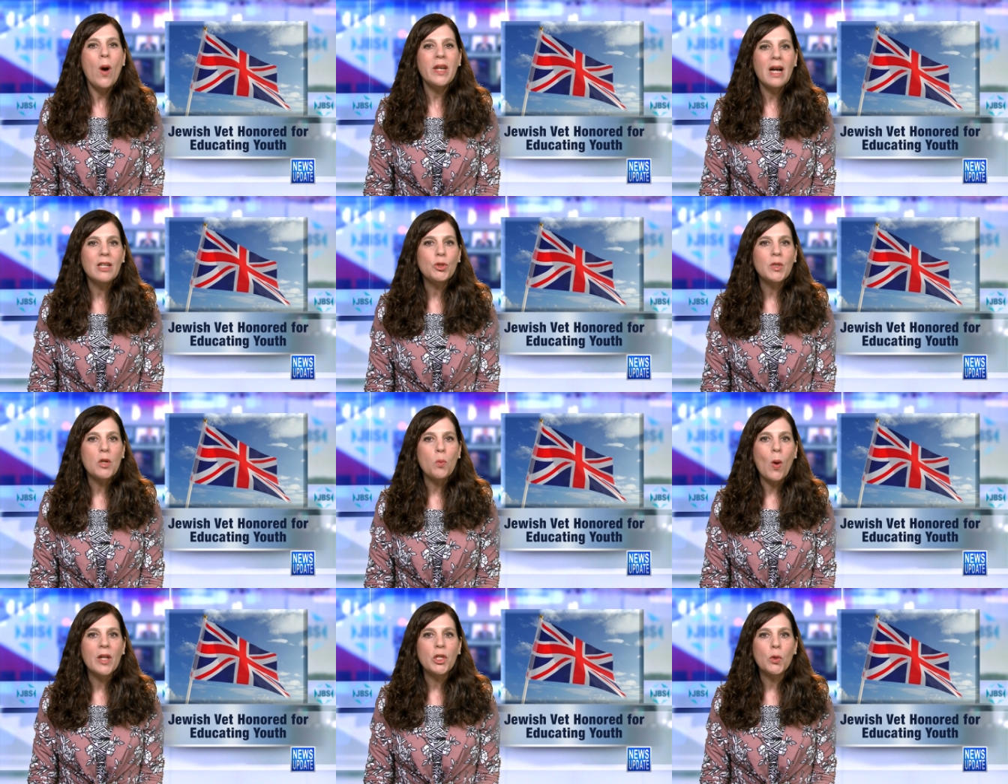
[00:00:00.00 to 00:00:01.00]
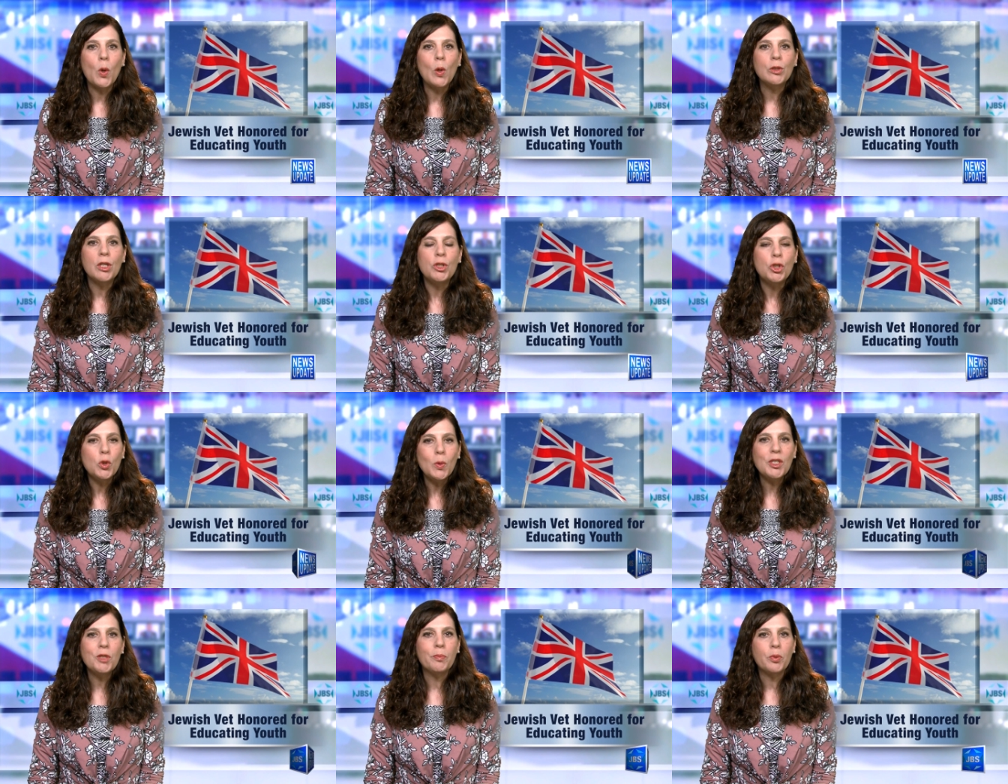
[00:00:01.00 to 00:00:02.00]
101 year old
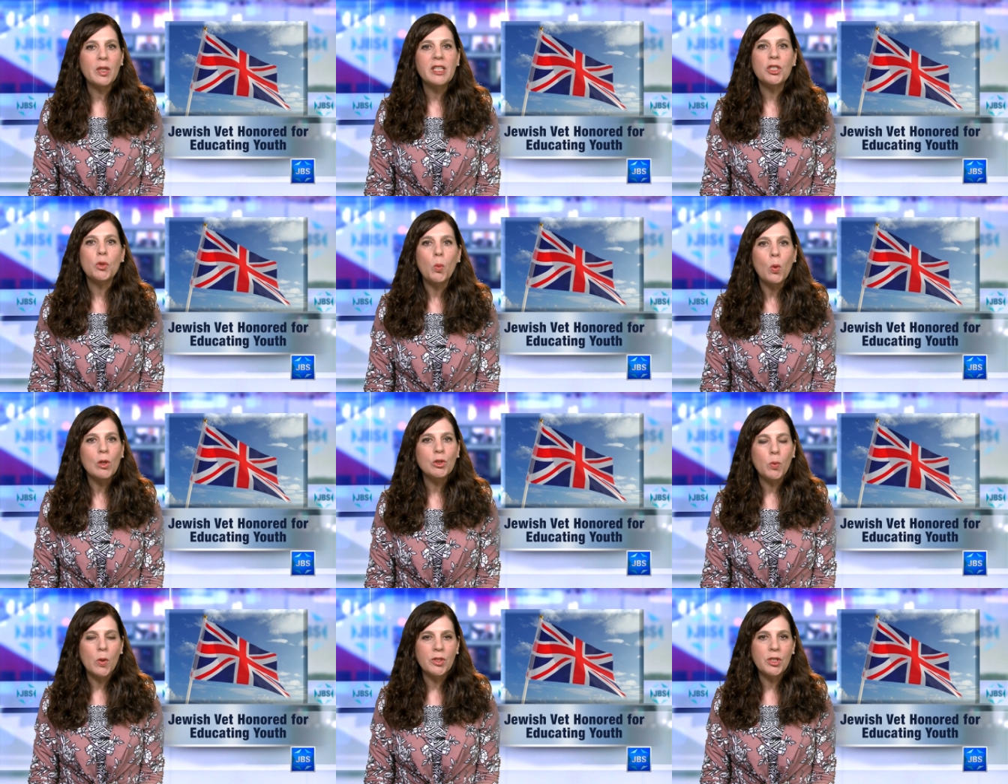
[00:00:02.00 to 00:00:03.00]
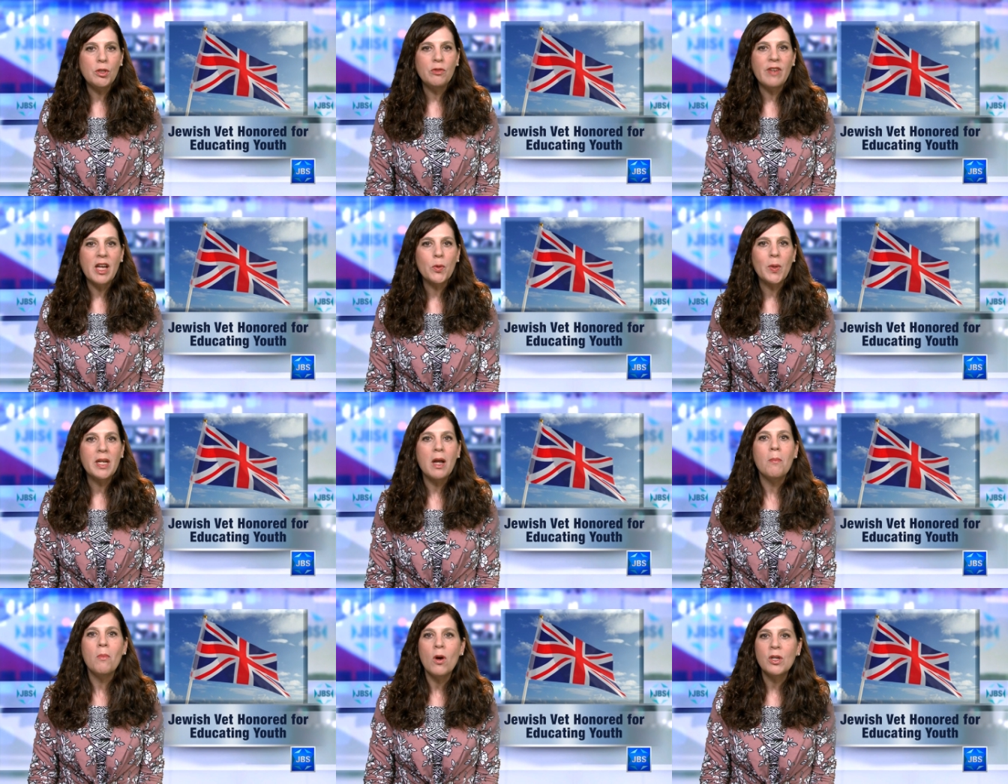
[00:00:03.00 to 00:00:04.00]
Jewish British World War II
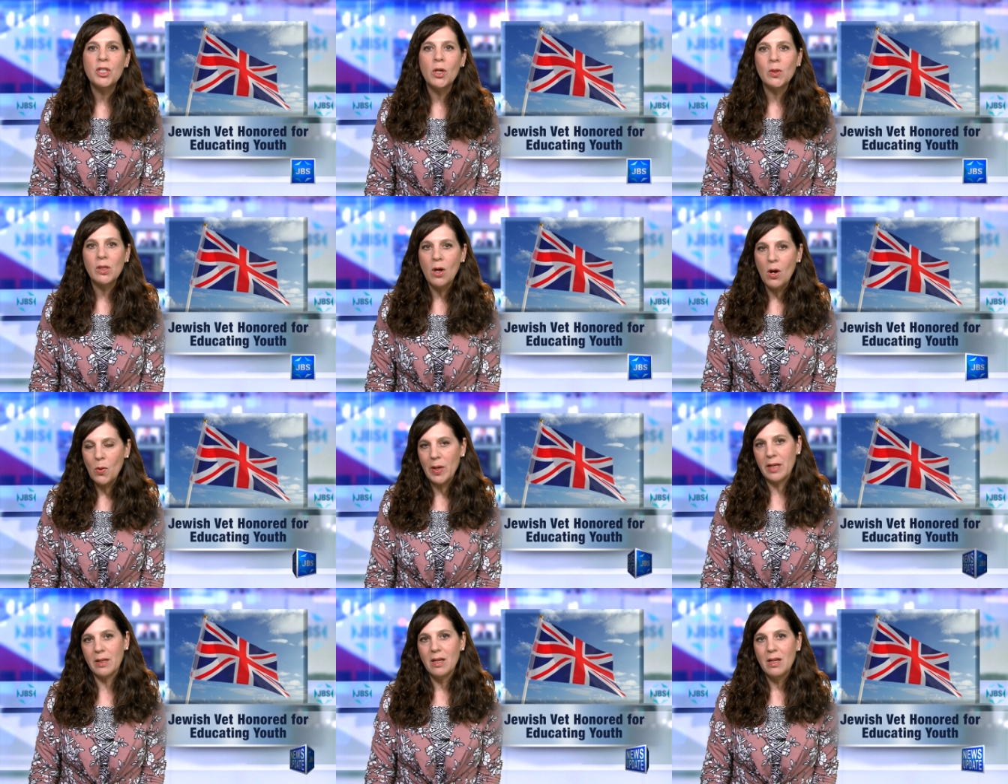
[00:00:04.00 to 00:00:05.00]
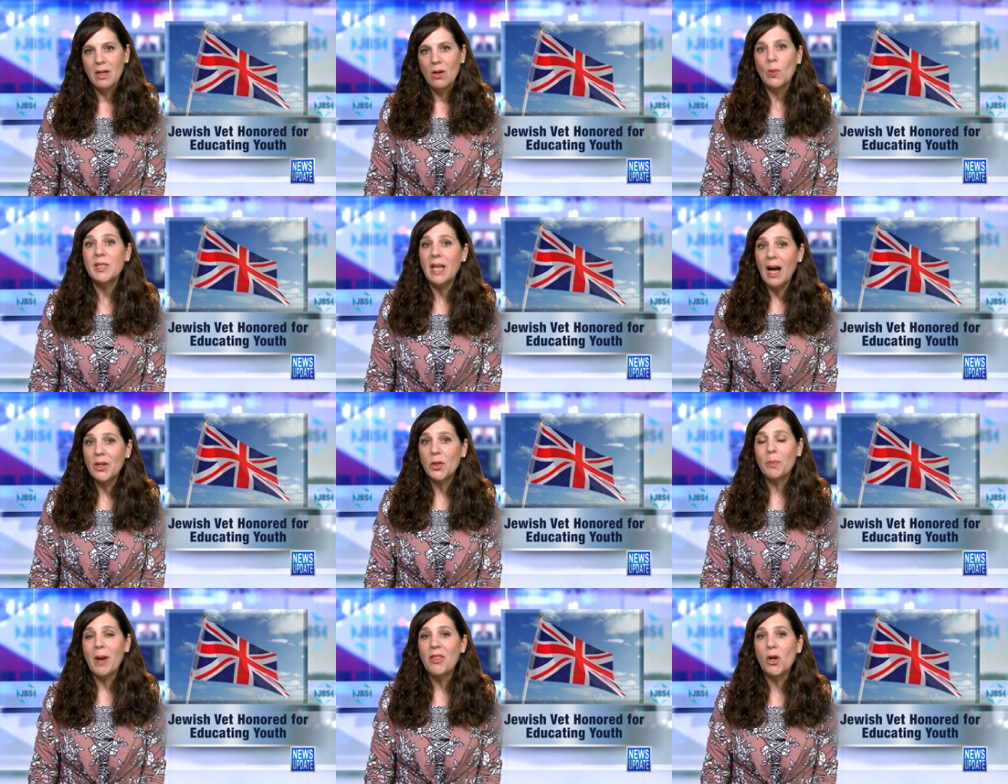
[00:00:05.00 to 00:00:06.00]
veteran Mardo Cohen was
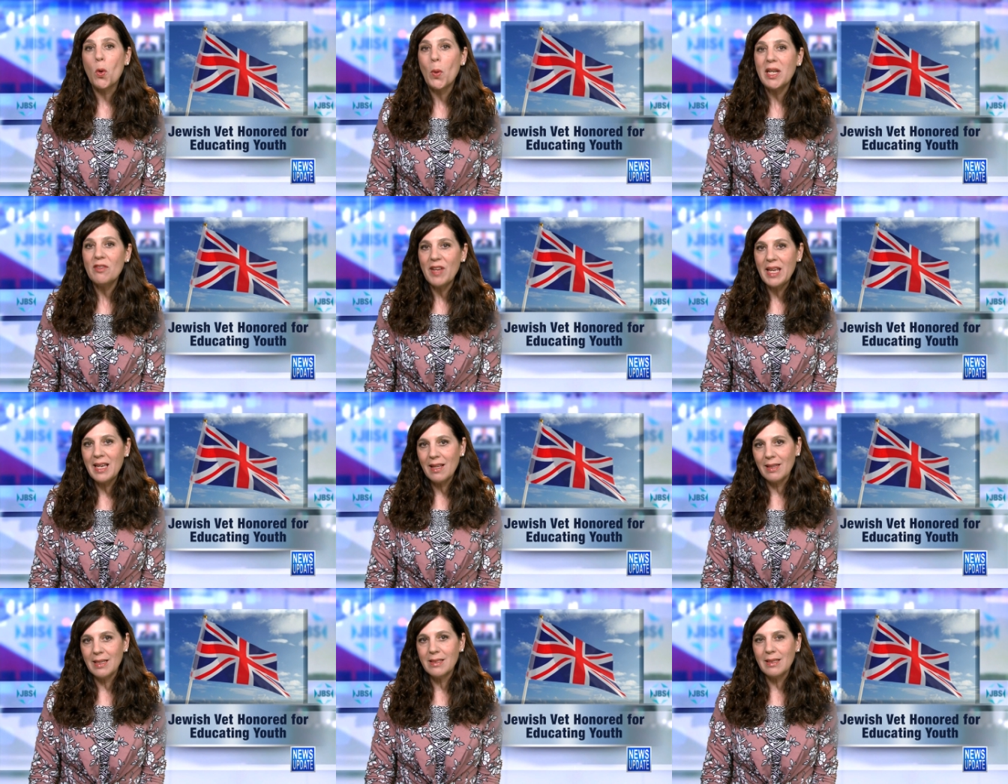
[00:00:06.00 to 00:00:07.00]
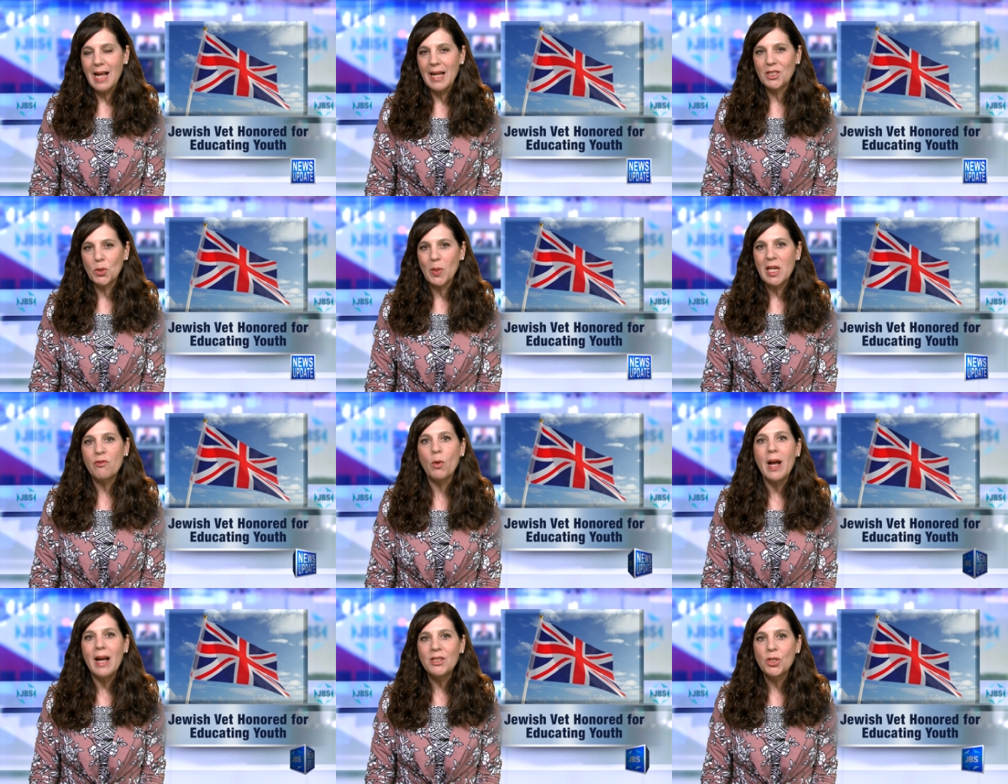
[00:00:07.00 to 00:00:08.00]
honored by the Queen of England last week for